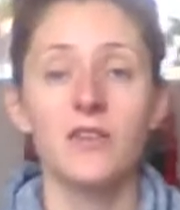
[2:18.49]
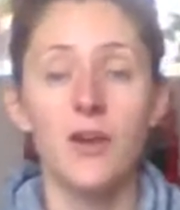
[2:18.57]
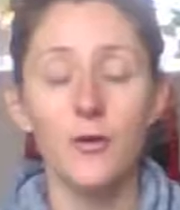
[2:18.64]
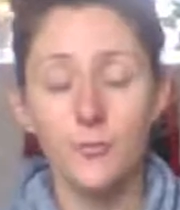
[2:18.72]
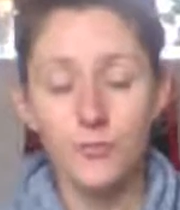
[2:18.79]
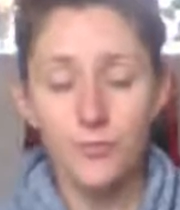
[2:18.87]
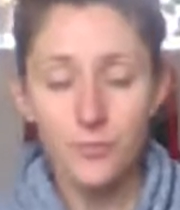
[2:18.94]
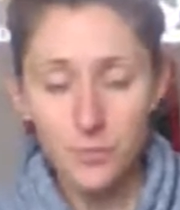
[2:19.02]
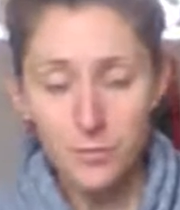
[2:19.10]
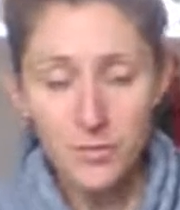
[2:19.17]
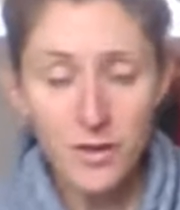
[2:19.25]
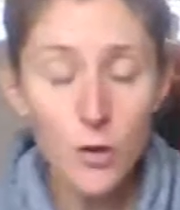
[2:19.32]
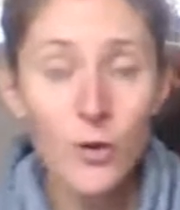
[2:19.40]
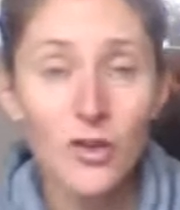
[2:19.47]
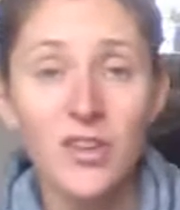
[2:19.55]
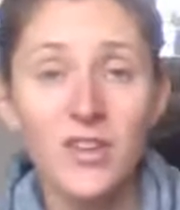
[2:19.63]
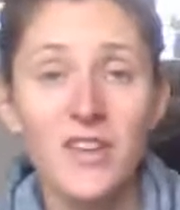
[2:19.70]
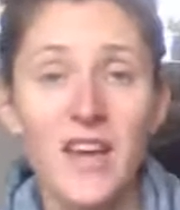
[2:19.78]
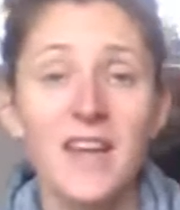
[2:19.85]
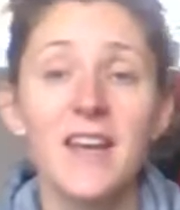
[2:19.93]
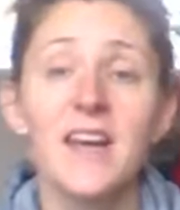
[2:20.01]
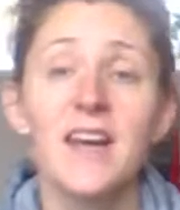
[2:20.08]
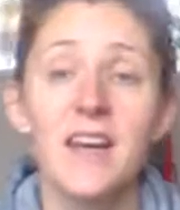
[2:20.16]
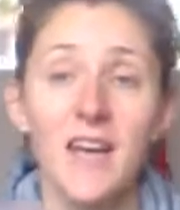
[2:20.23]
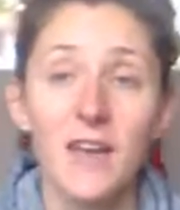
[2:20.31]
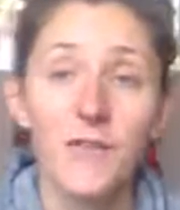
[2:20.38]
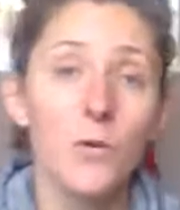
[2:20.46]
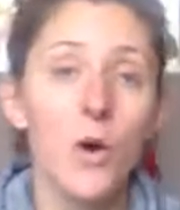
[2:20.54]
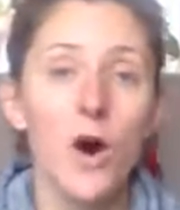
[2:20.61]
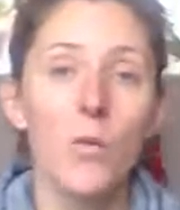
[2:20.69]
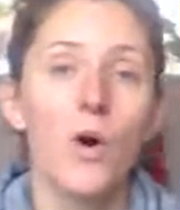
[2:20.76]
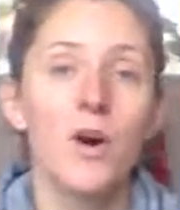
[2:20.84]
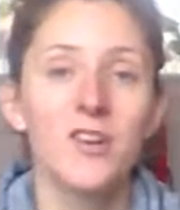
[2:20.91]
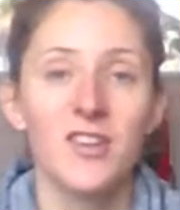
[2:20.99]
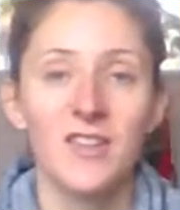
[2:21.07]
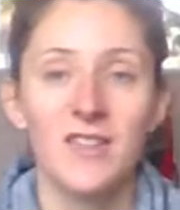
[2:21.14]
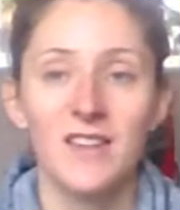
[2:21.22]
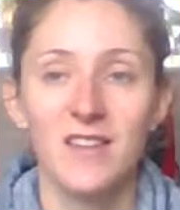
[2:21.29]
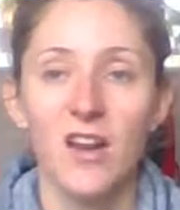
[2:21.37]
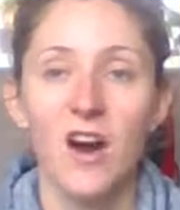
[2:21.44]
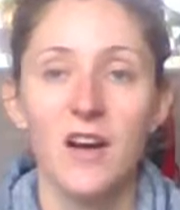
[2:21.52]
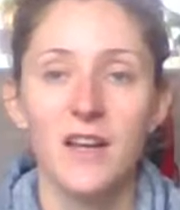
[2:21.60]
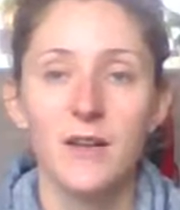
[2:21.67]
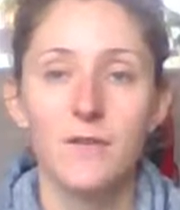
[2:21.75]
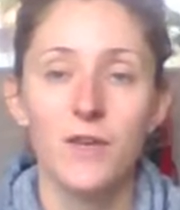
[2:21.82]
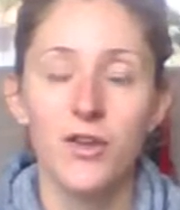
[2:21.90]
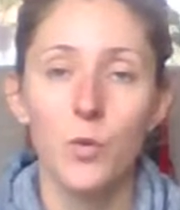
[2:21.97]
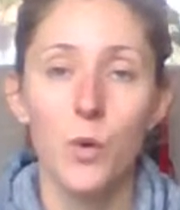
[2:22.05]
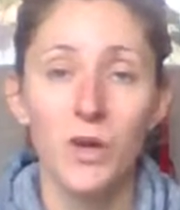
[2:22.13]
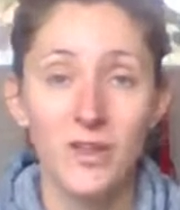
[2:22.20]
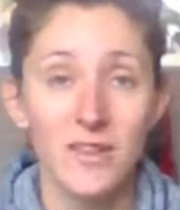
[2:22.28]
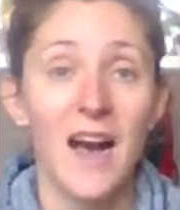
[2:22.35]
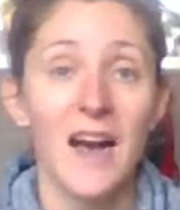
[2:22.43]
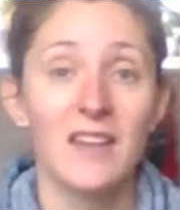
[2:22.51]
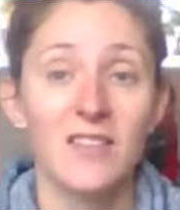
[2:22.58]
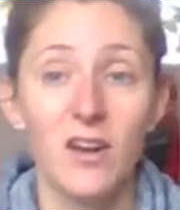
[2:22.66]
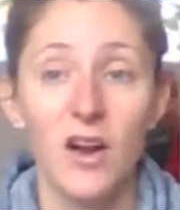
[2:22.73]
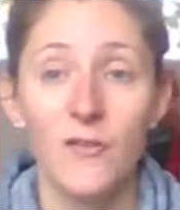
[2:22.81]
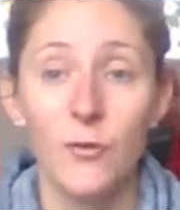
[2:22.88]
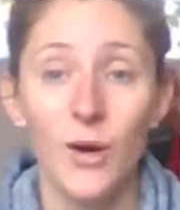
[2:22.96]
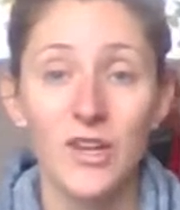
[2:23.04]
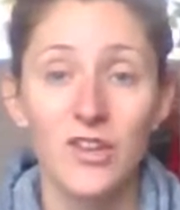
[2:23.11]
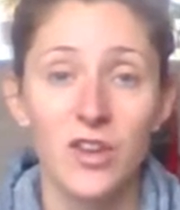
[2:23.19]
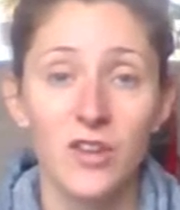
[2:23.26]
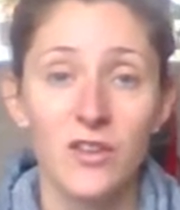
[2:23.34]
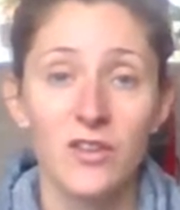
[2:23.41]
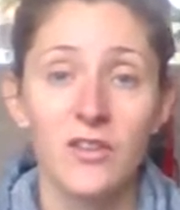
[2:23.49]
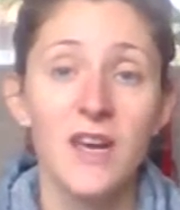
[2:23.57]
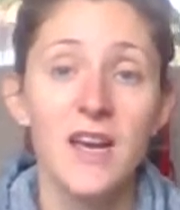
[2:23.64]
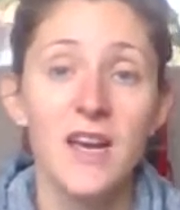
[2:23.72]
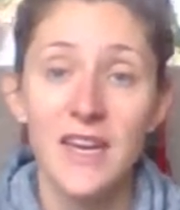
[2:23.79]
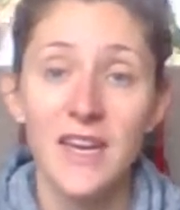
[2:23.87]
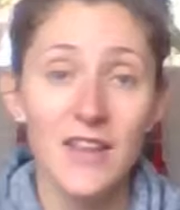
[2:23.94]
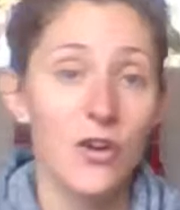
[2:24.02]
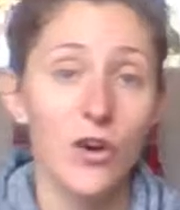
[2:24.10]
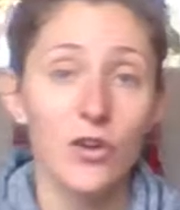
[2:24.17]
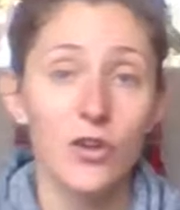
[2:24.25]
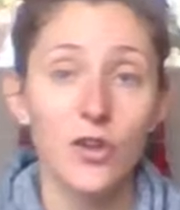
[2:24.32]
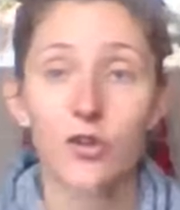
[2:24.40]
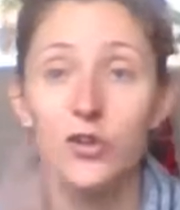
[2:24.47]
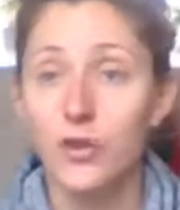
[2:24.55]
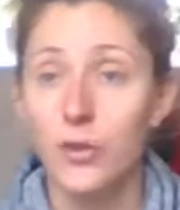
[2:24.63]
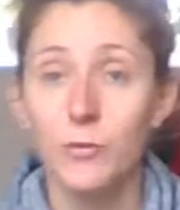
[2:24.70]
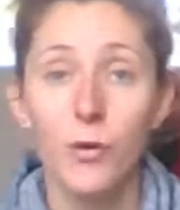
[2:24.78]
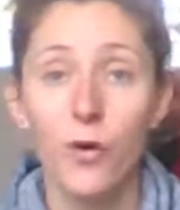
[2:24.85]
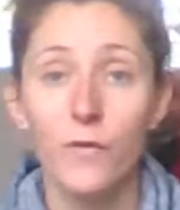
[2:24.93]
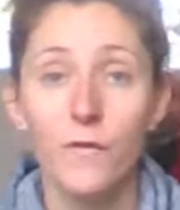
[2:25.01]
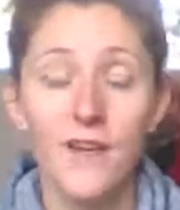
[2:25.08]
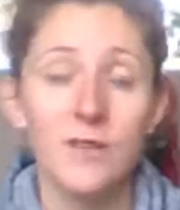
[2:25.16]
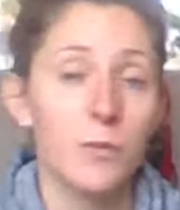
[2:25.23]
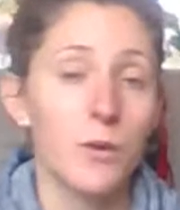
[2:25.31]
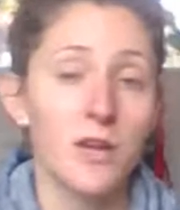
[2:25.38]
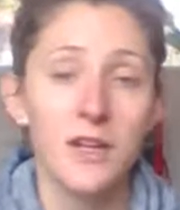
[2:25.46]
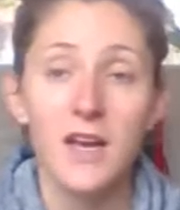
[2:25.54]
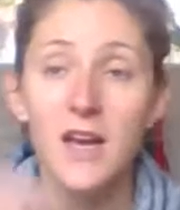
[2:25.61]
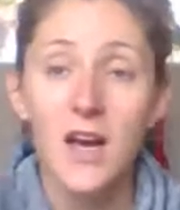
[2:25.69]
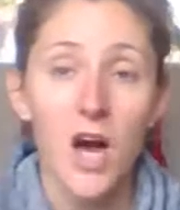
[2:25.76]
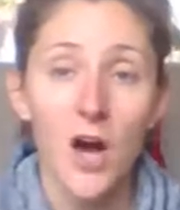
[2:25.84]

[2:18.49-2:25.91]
So I should say, if you are watching this live and you want to ask live questions, either on YouTube or Facebook,